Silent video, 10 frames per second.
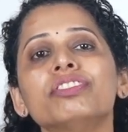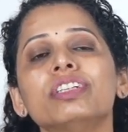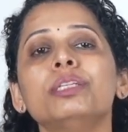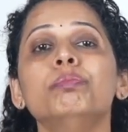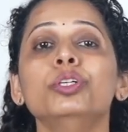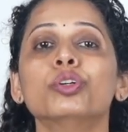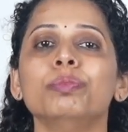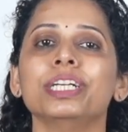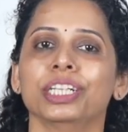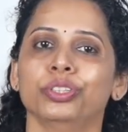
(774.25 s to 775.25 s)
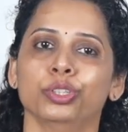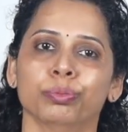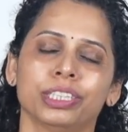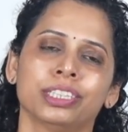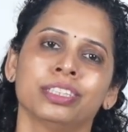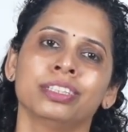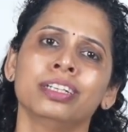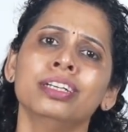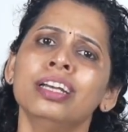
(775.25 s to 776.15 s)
with BOP consumers.